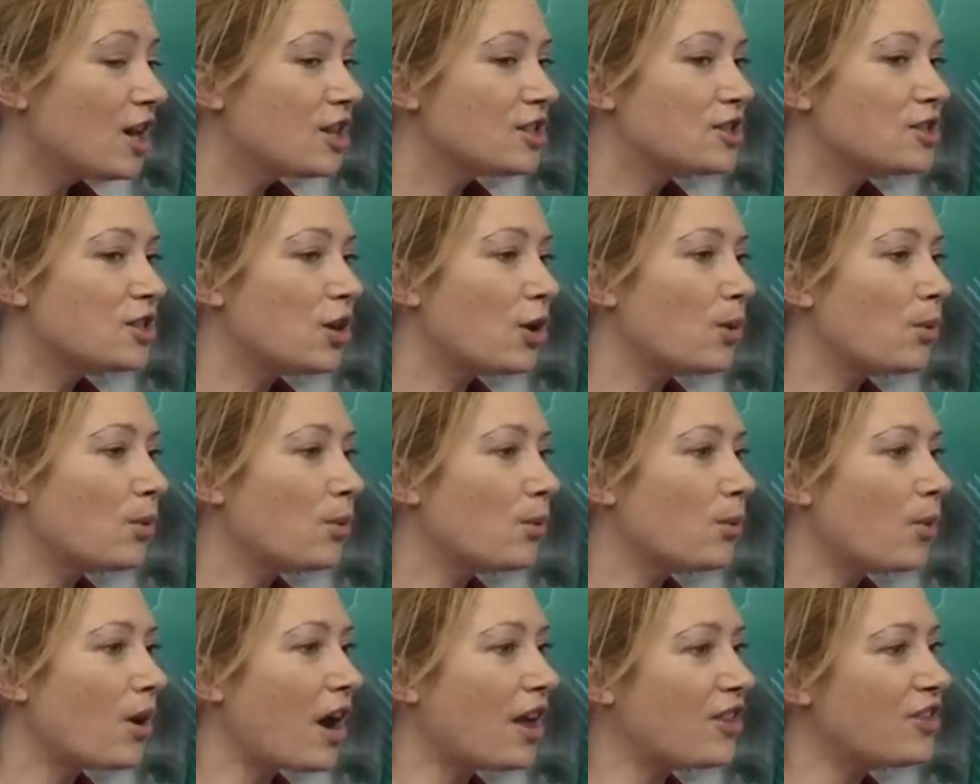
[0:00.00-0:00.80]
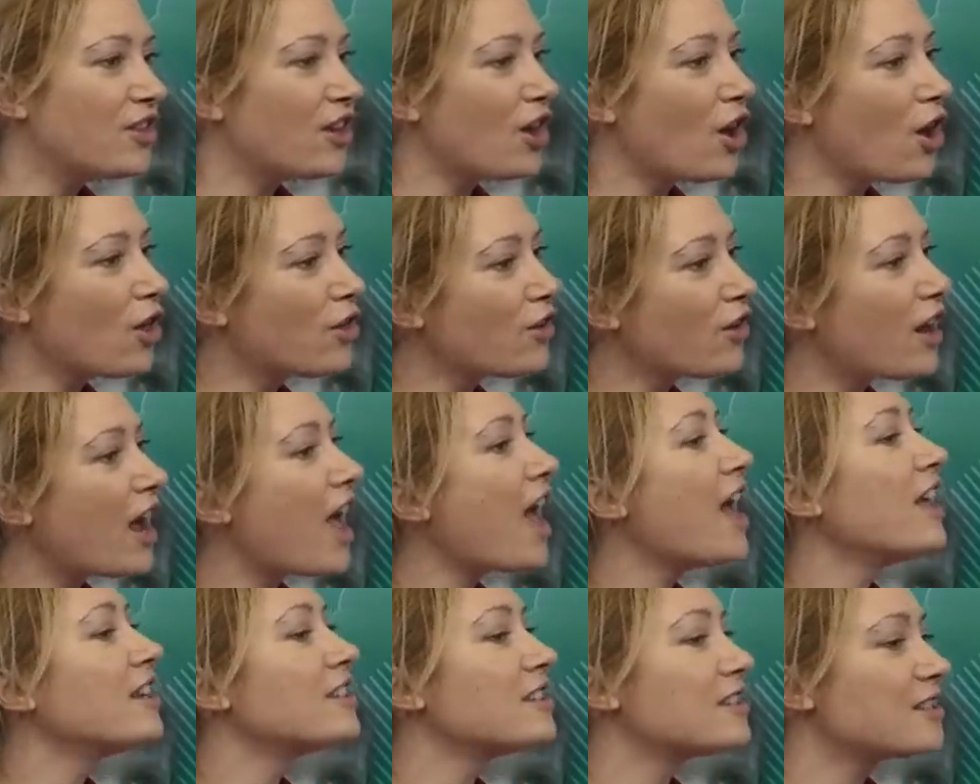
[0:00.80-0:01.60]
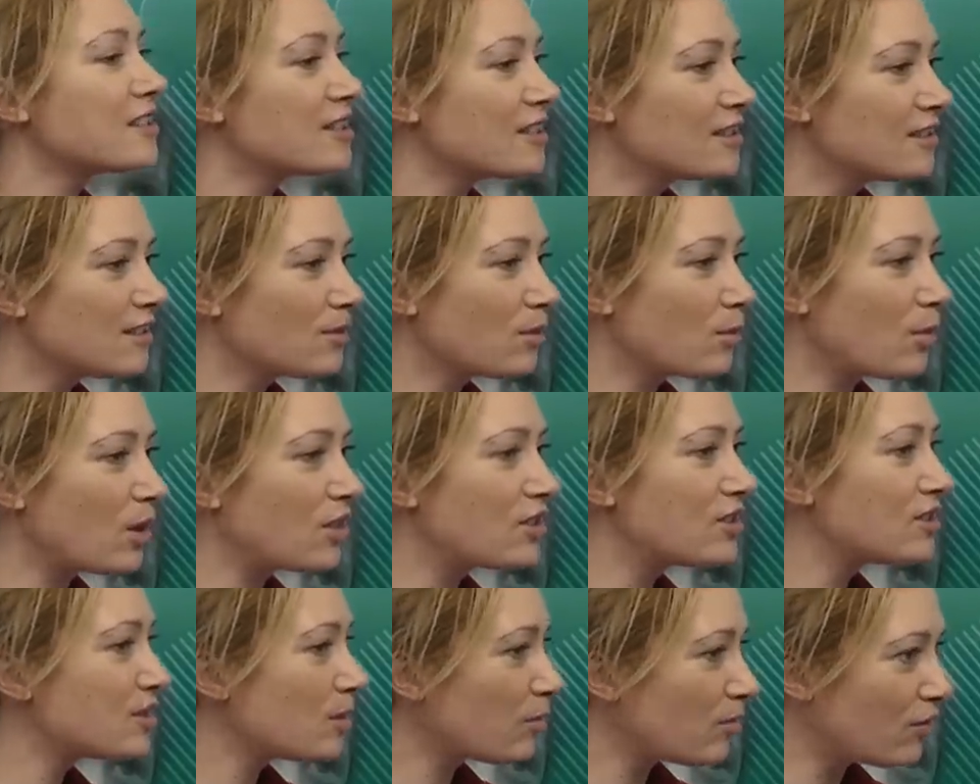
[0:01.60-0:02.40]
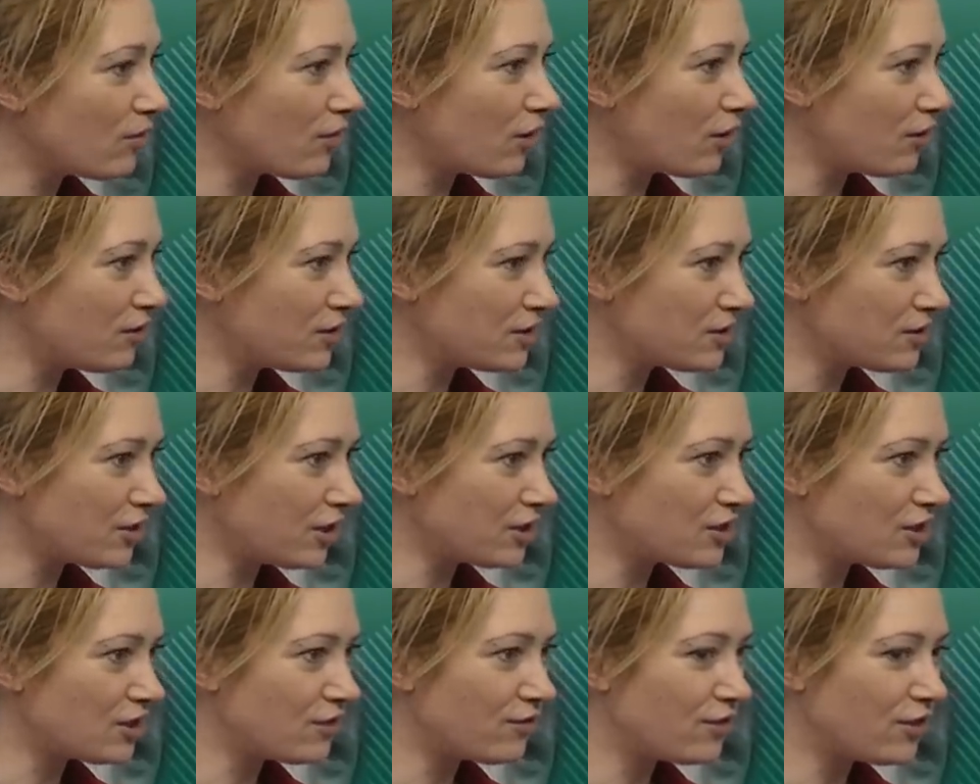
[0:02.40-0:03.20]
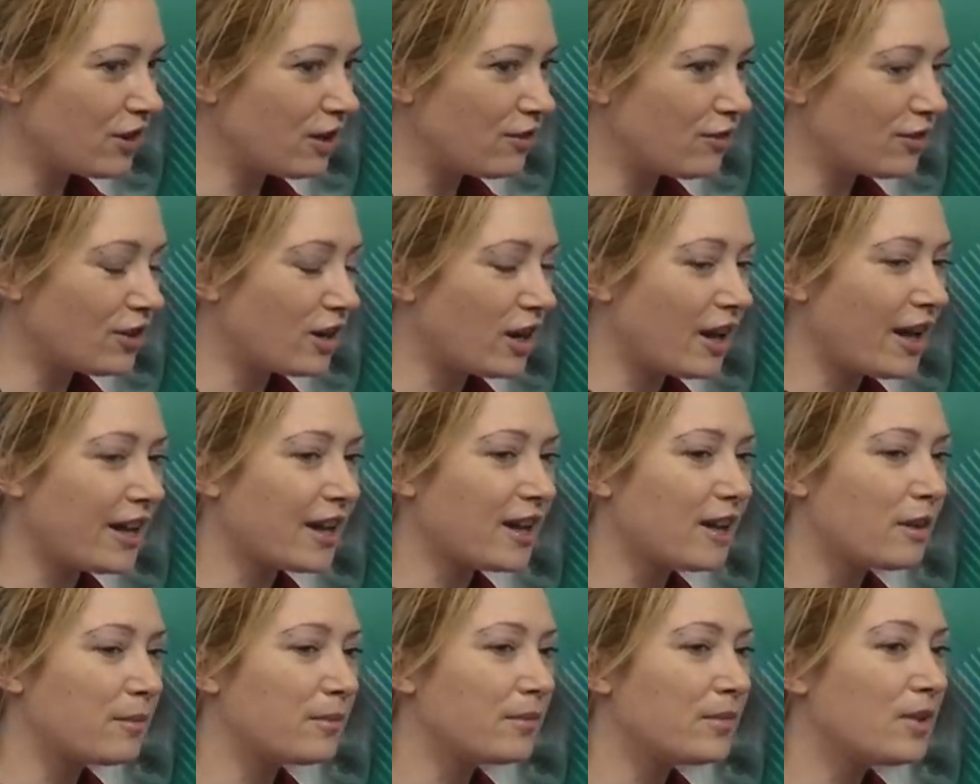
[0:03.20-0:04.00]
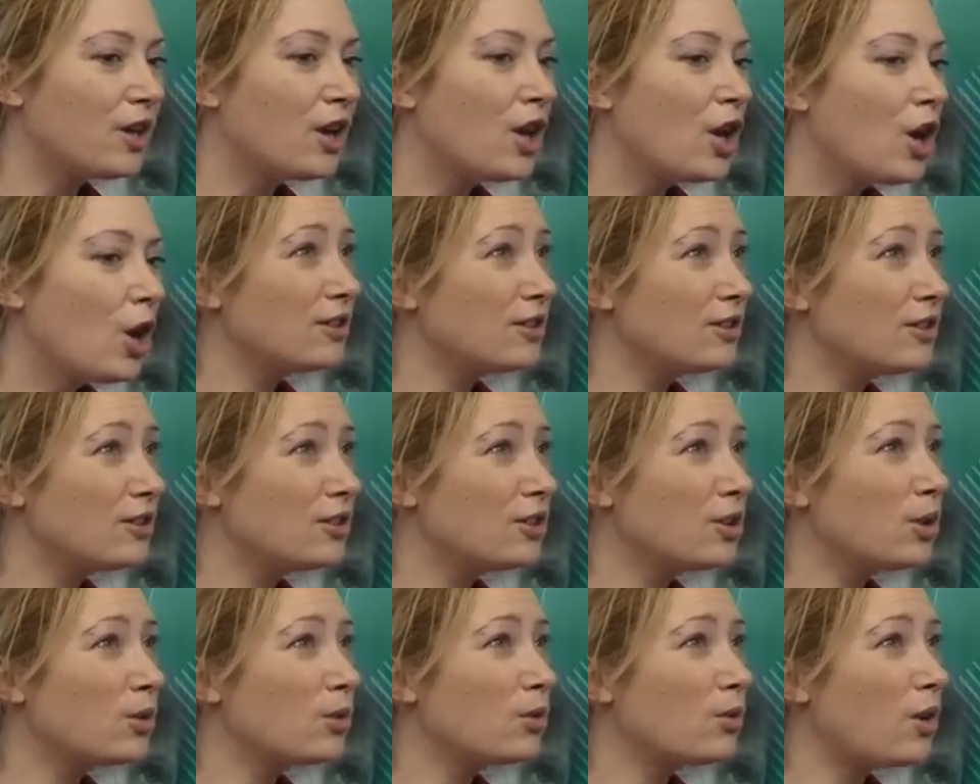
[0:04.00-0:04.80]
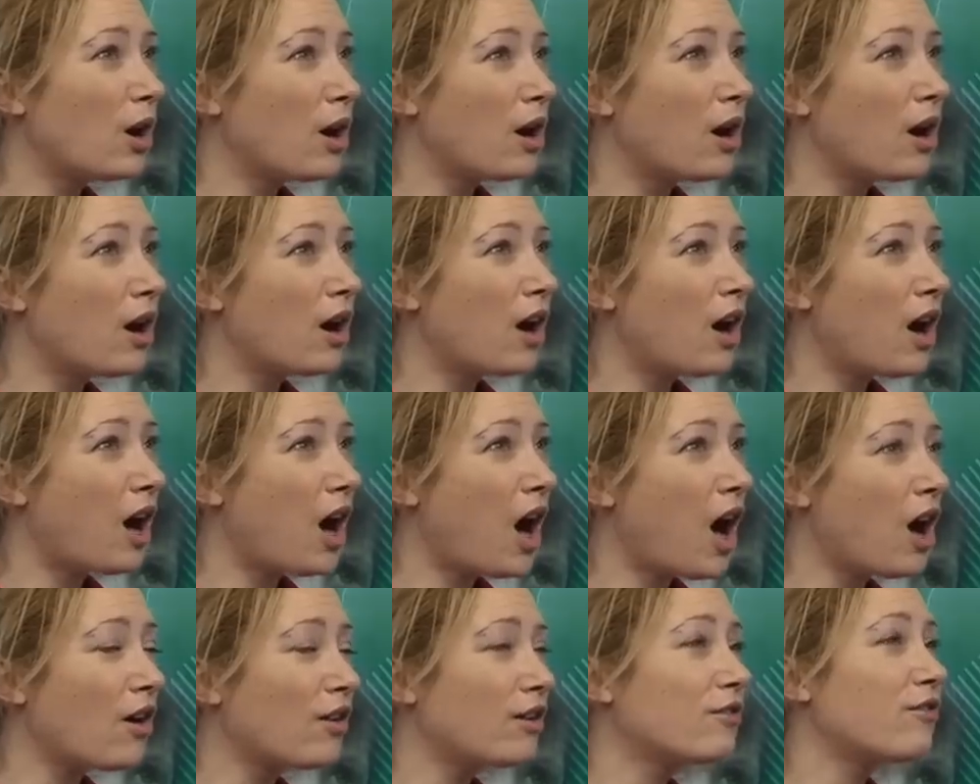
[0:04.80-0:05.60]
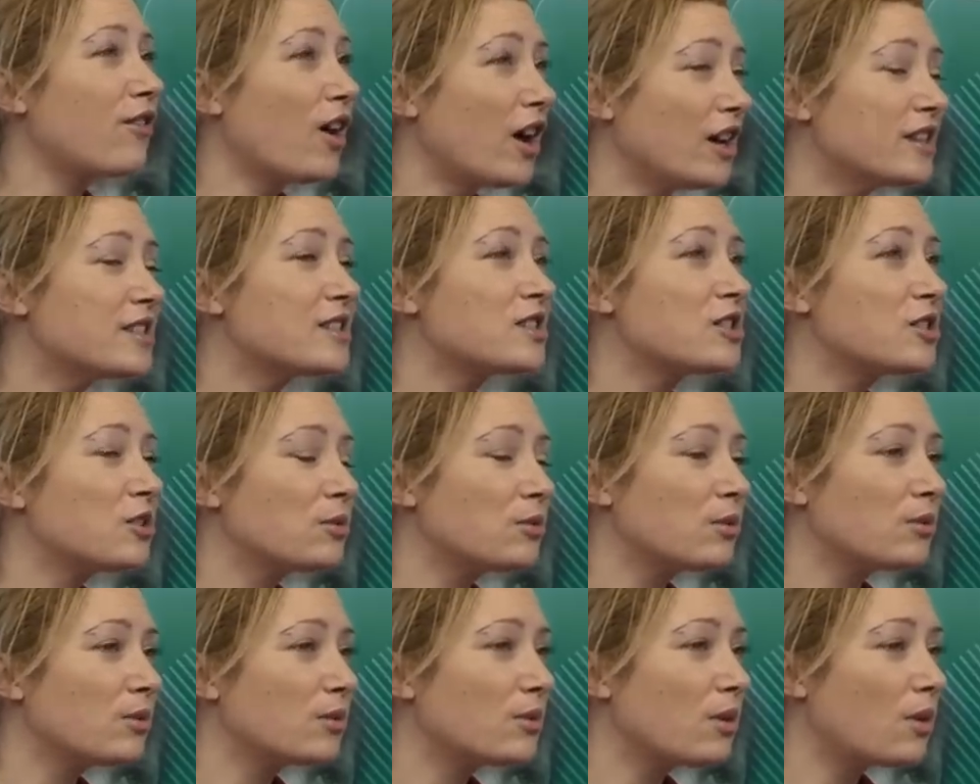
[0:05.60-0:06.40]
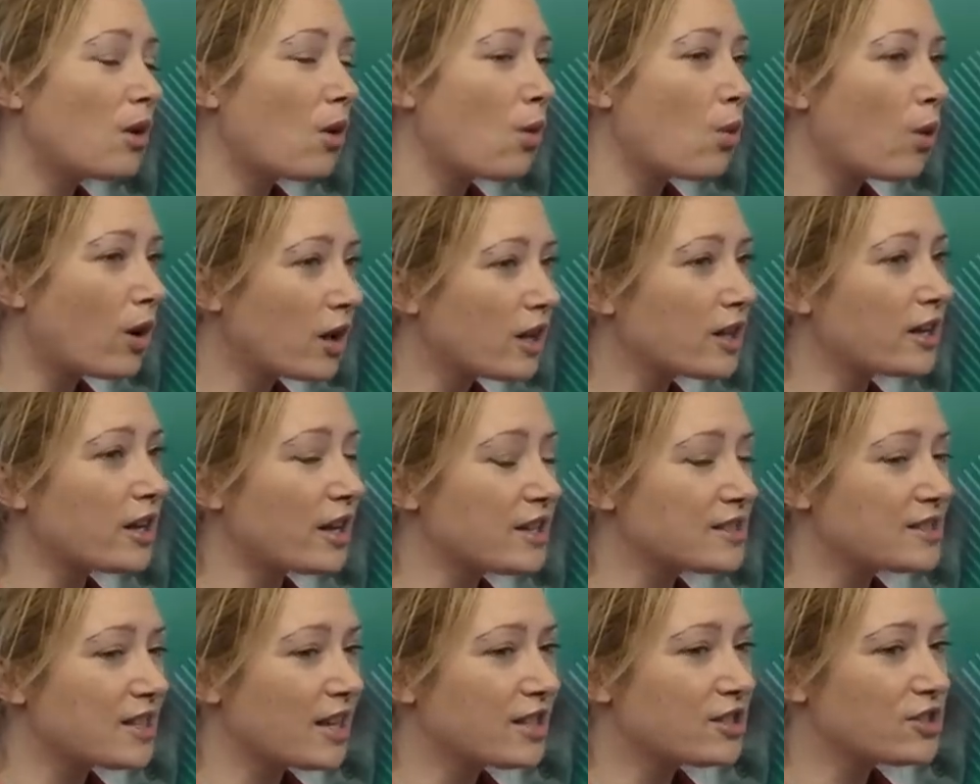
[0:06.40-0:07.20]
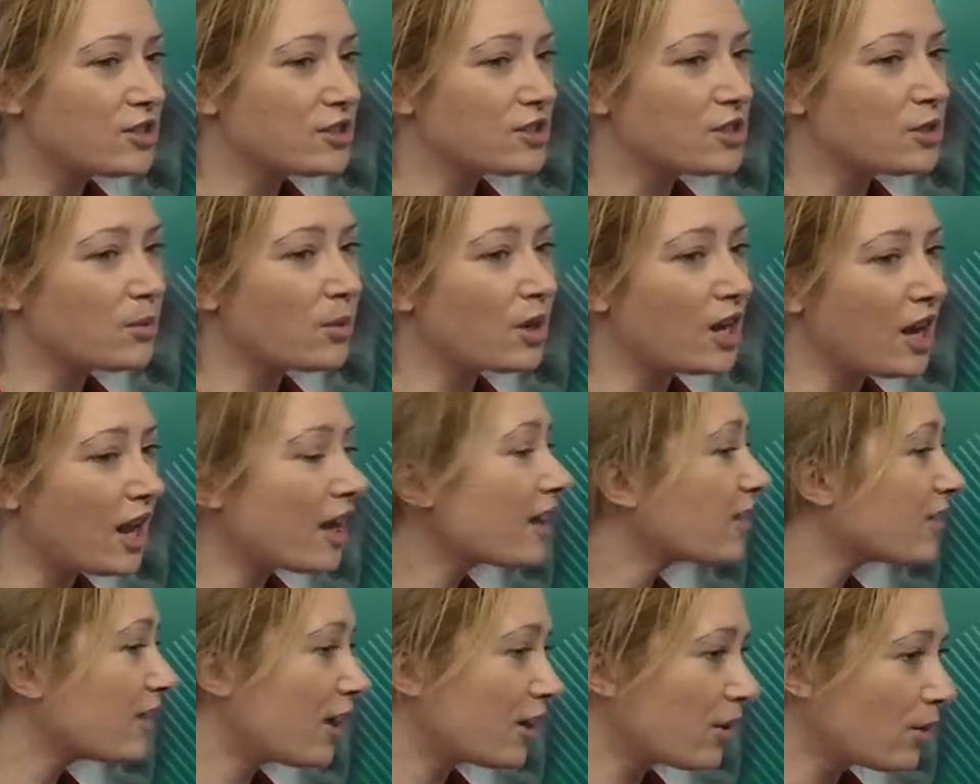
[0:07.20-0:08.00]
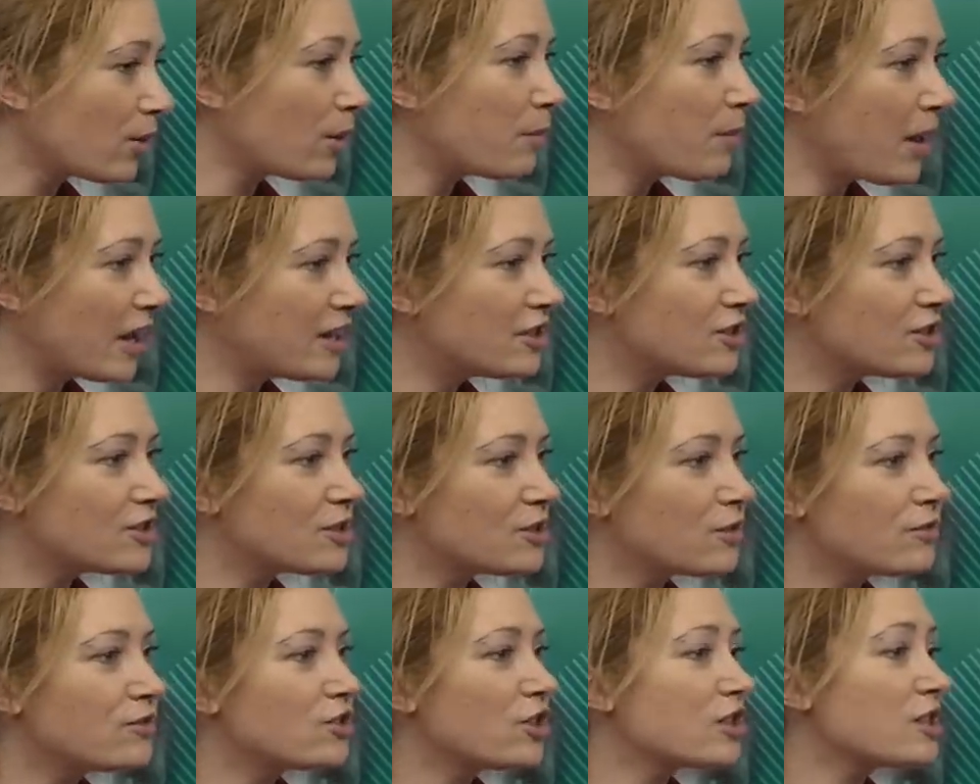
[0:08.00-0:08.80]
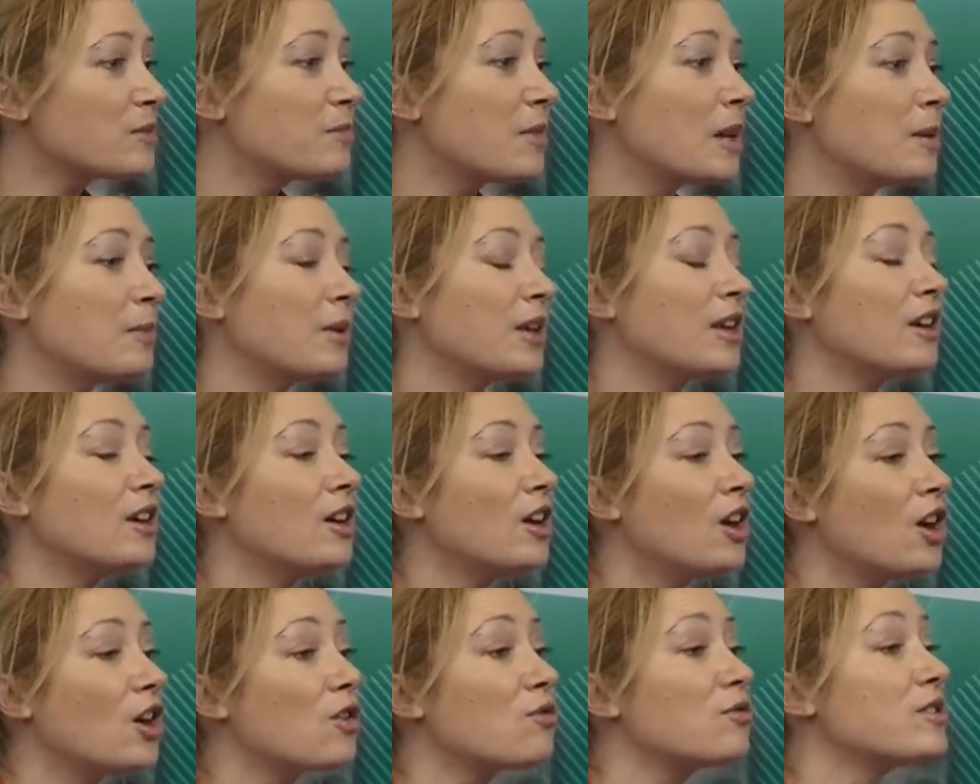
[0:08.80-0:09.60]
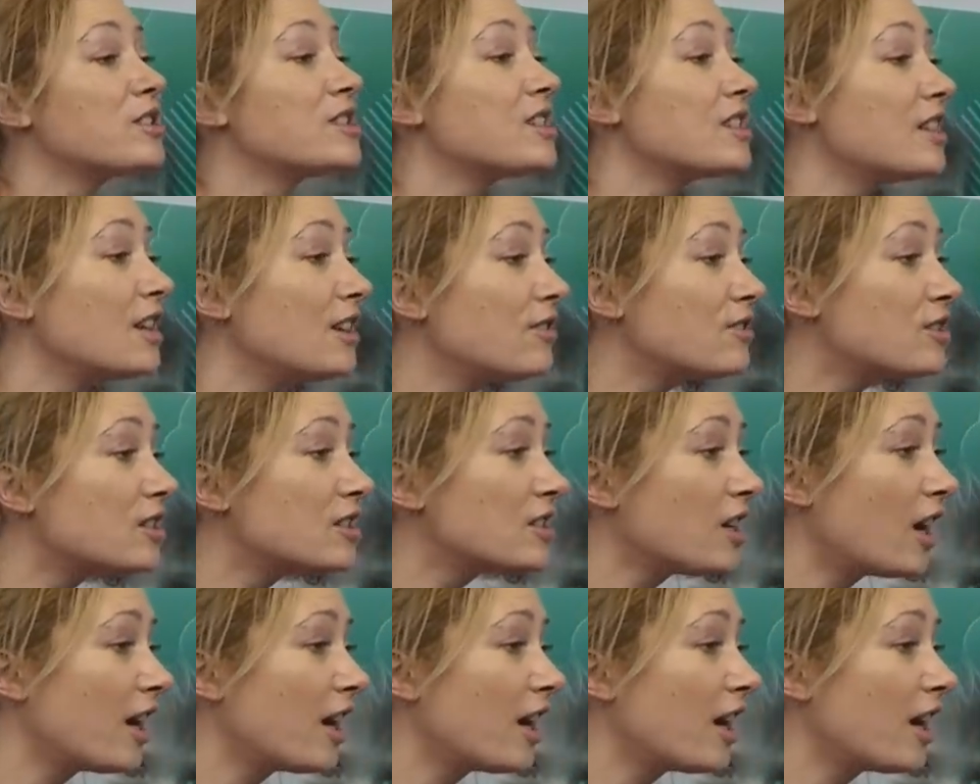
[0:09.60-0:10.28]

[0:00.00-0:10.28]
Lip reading: So we're at the other end with some of our research, if you like. And, you know, our advice to organisations who are like that, who are patients who just maybe received a